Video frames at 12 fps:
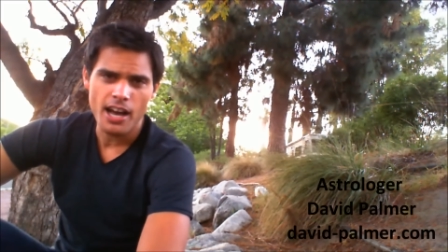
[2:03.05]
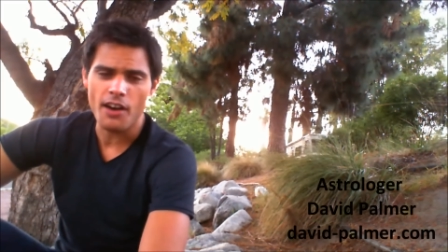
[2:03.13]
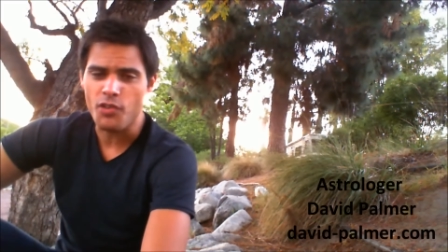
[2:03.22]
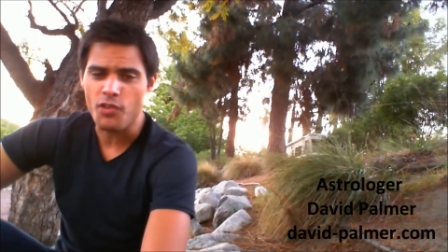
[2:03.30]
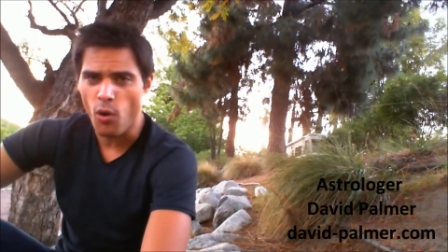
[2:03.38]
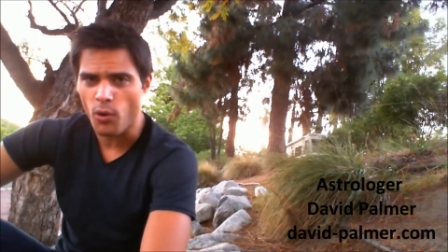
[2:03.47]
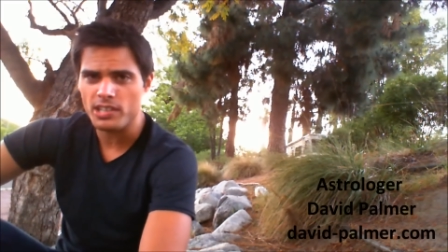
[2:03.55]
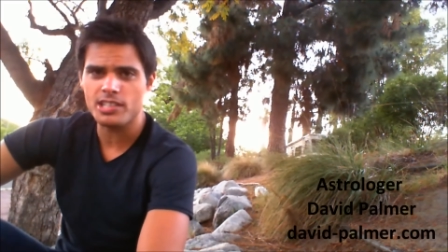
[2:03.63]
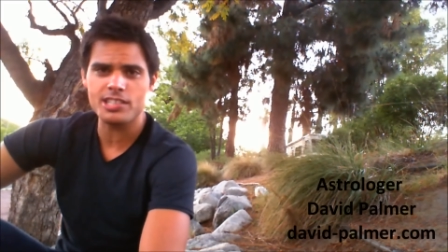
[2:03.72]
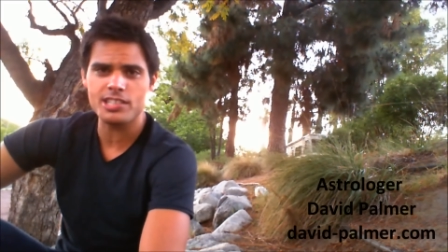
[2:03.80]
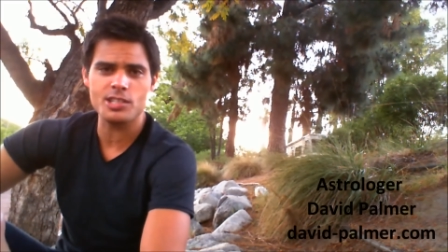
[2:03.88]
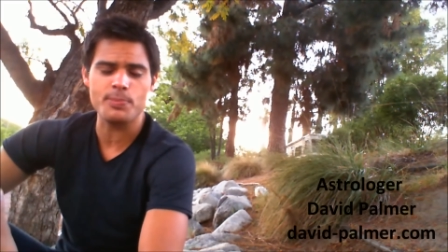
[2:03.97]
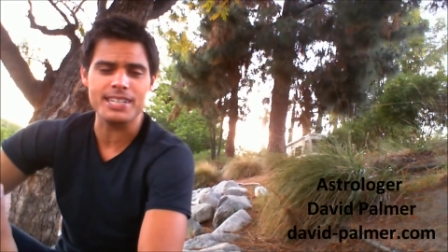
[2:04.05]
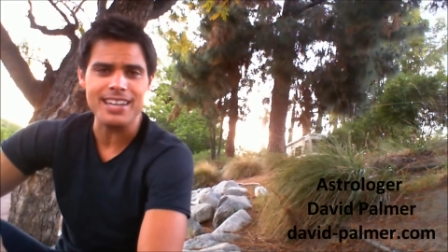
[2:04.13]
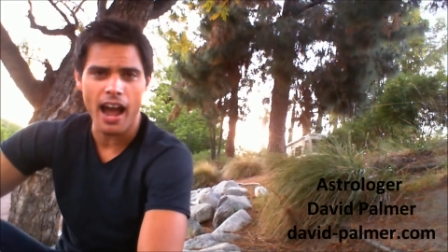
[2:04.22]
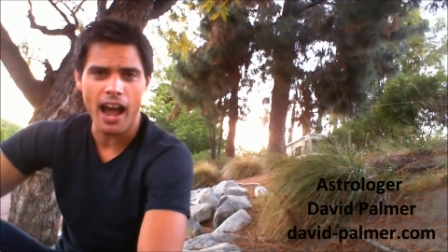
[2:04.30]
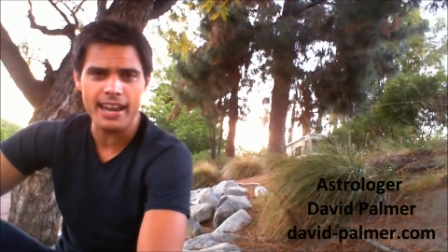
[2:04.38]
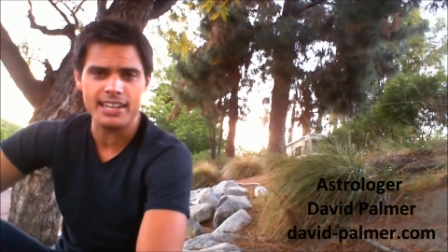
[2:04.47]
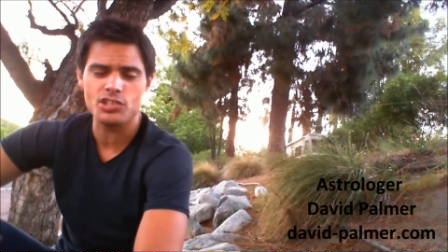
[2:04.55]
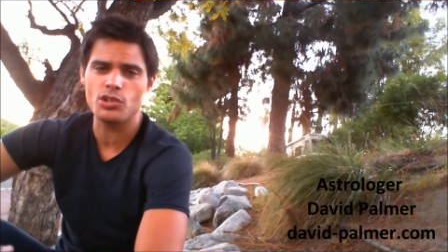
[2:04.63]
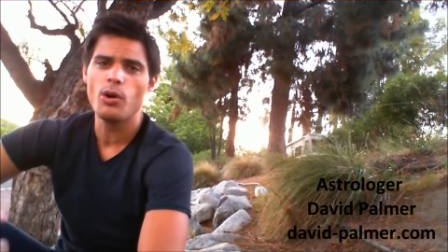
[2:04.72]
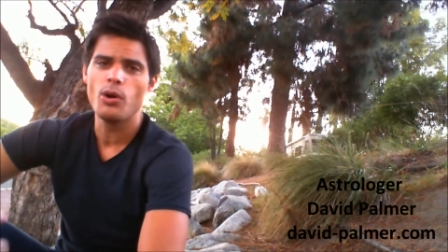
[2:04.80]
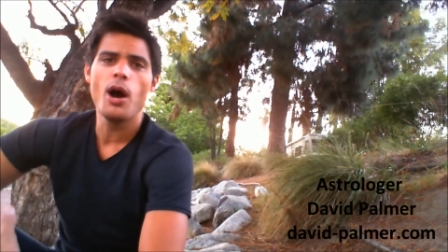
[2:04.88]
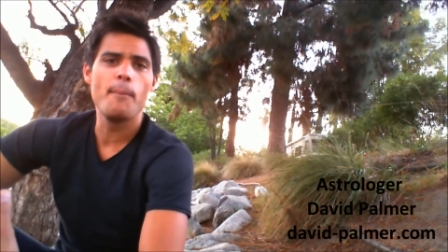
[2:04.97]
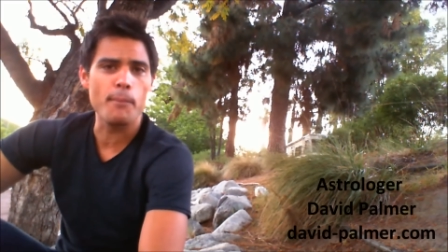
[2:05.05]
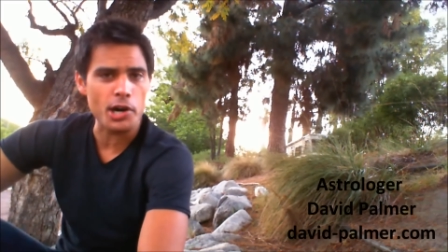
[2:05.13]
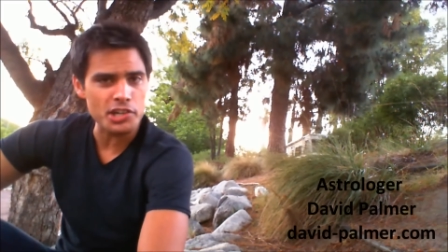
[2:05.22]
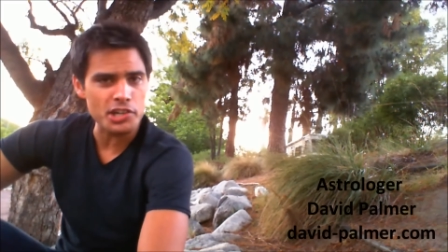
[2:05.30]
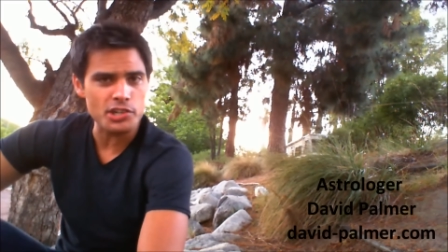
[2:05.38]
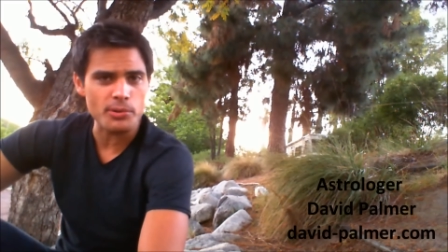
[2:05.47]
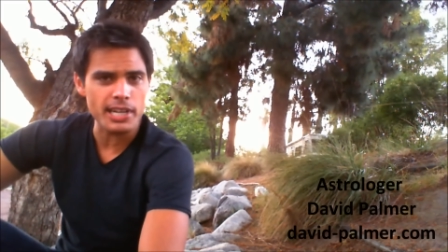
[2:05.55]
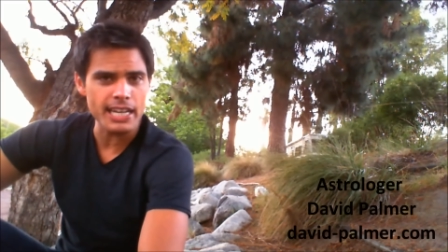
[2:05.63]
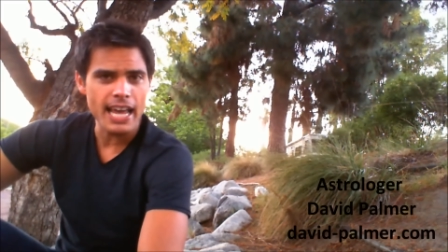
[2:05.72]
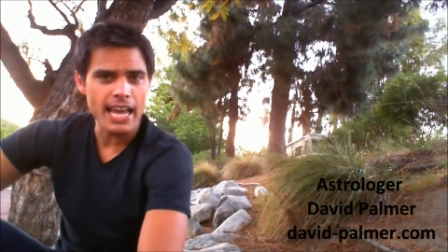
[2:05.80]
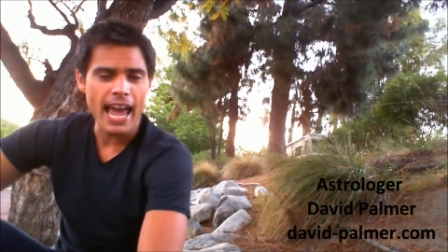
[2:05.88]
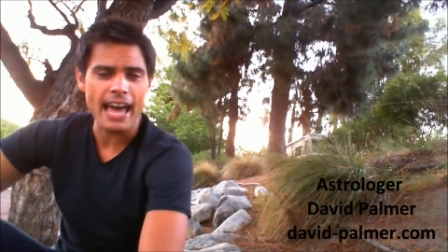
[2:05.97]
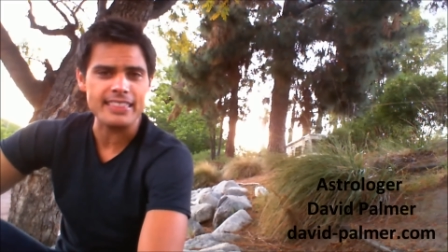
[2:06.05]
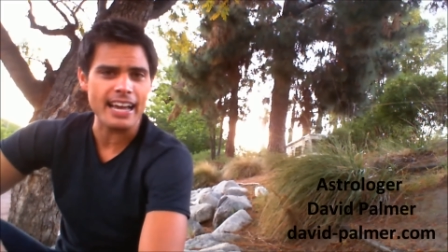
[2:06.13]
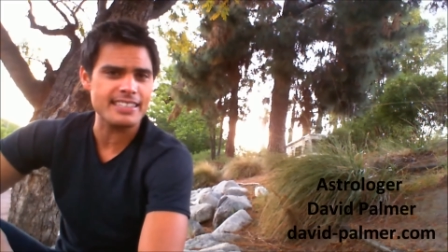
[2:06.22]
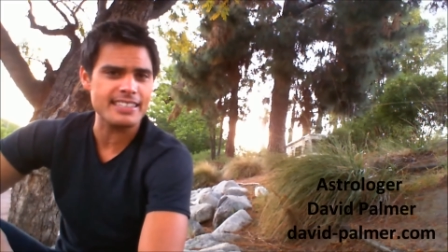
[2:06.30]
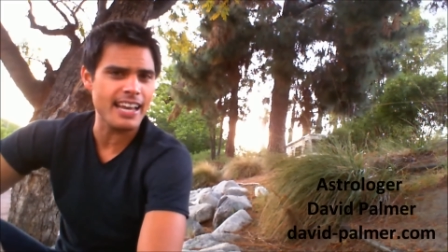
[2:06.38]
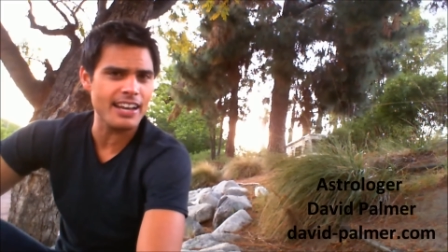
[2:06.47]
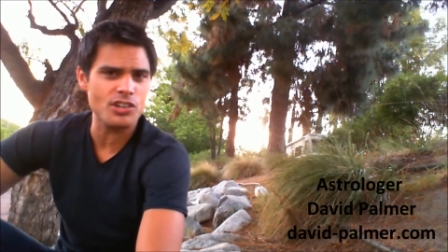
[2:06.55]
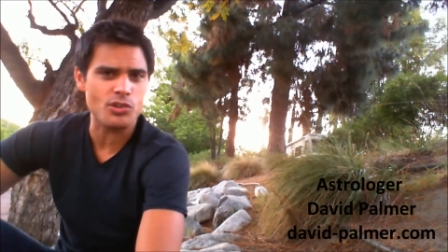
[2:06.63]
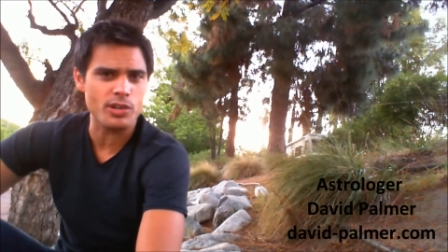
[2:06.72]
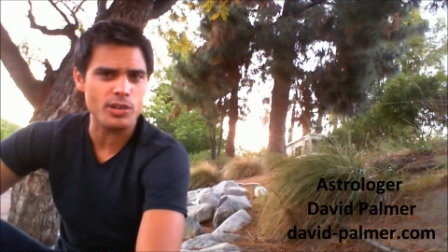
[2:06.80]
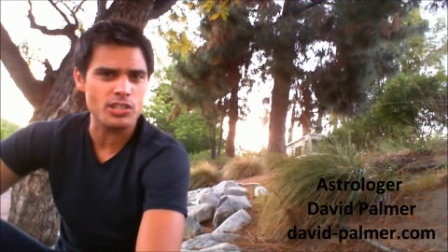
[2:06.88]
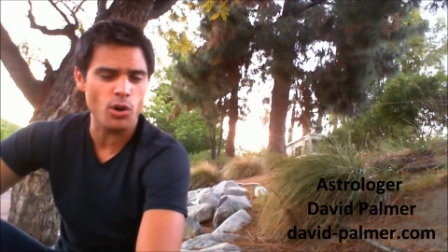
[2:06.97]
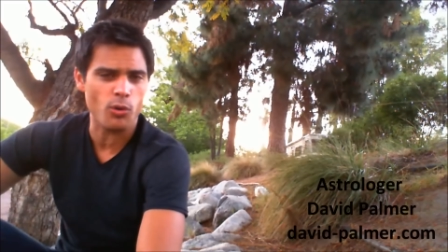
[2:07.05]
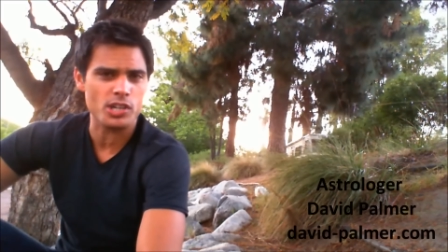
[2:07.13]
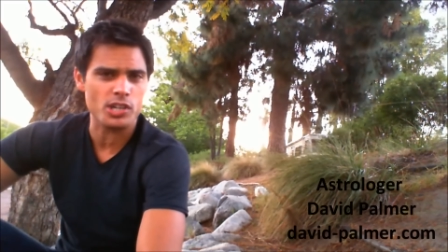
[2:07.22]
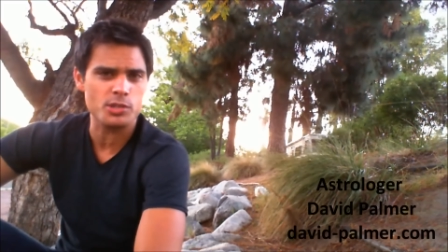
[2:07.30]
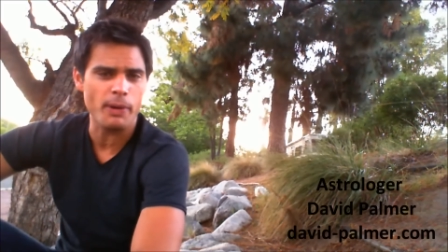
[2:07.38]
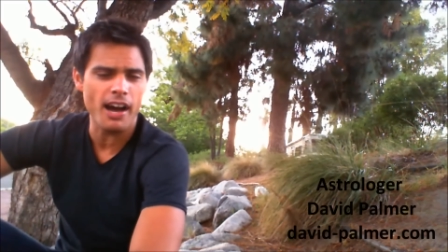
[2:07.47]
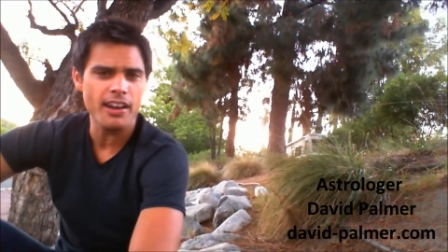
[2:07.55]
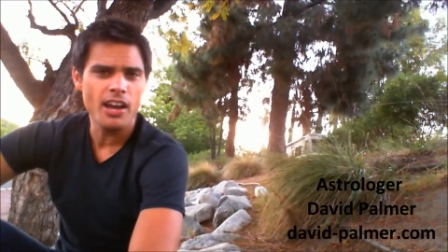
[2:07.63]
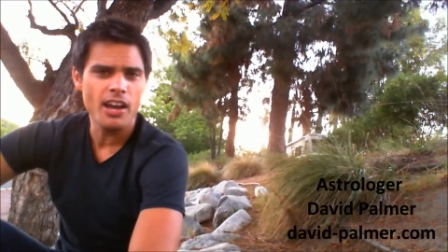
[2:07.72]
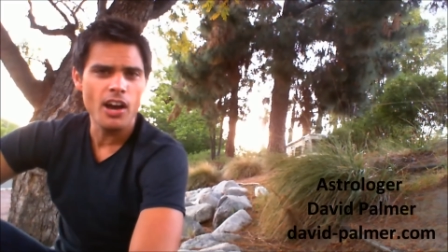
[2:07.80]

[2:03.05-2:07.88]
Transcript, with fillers: Of course, this has been tied into Mercury at that 10-degree Taurus spot,